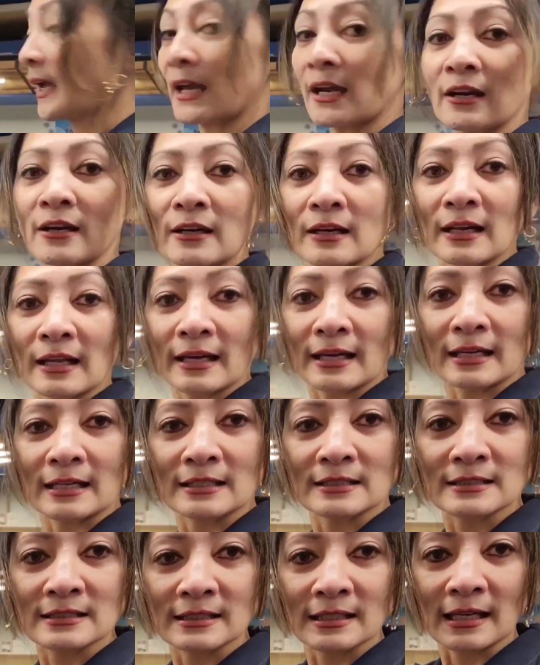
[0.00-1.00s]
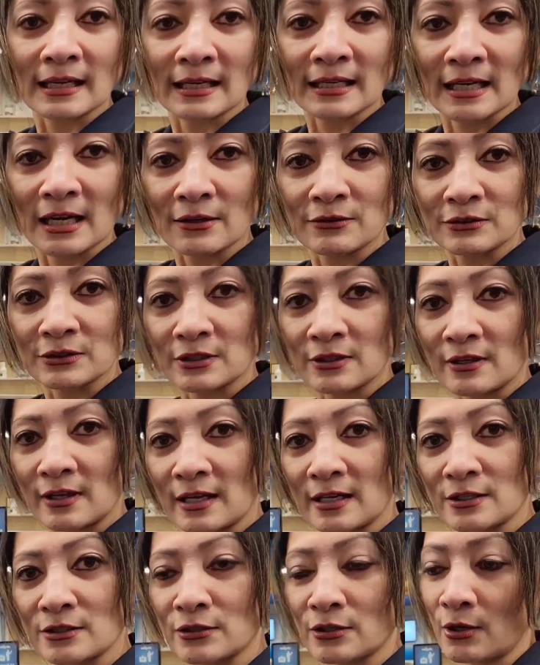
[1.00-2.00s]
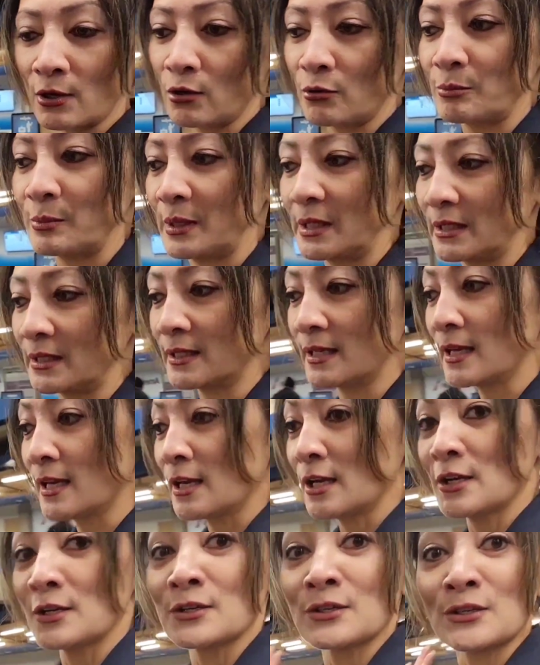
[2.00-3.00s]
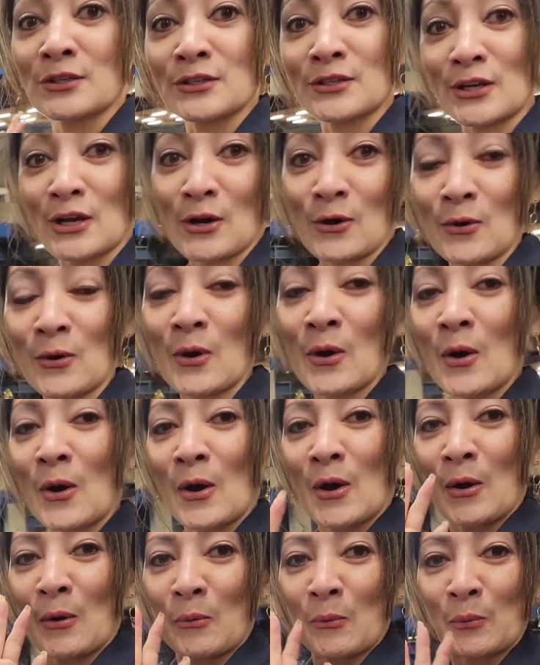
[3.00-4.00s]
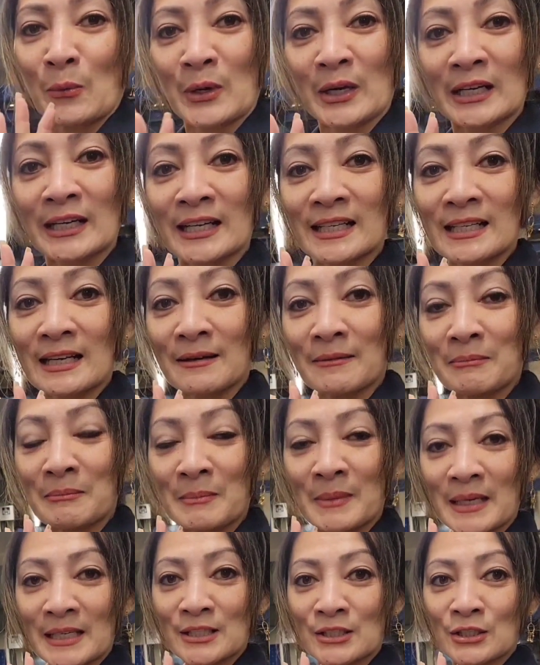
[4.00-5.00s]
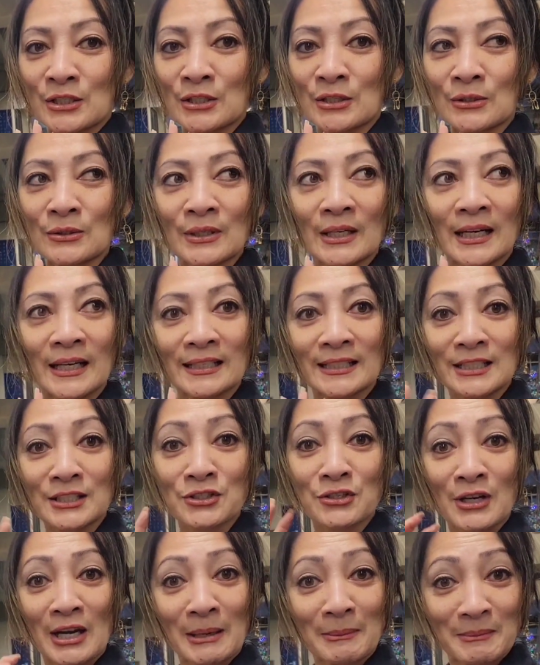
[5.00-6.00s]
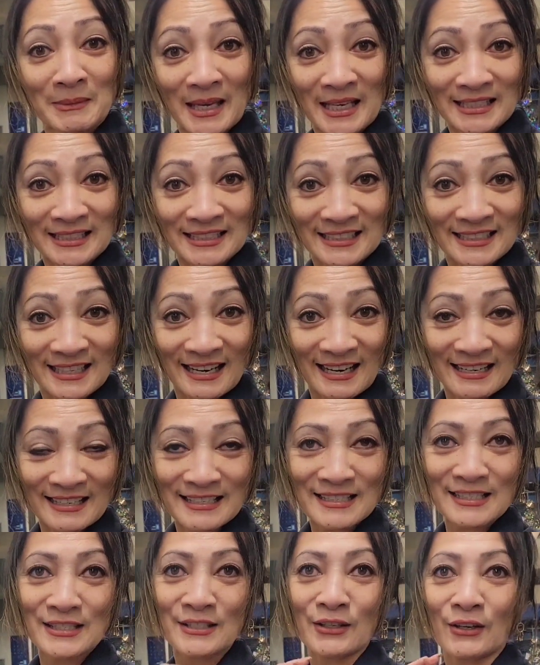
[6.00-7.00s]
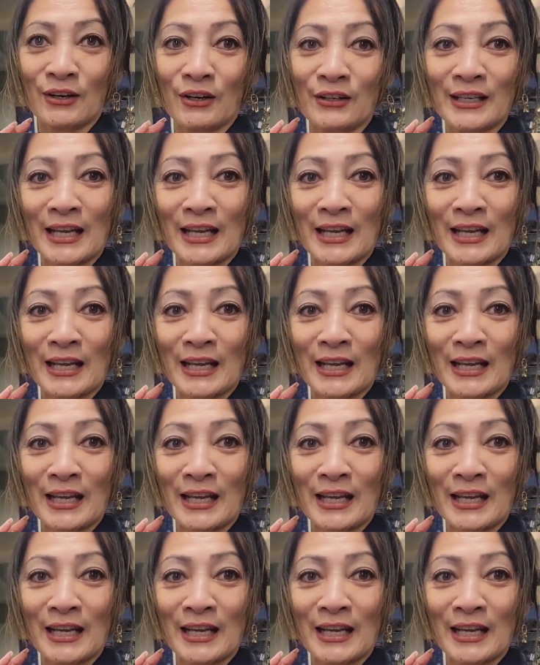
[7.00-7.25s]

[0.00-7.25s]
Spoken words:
the airlines counter there to open. So we're gonna make you get you updated, guys,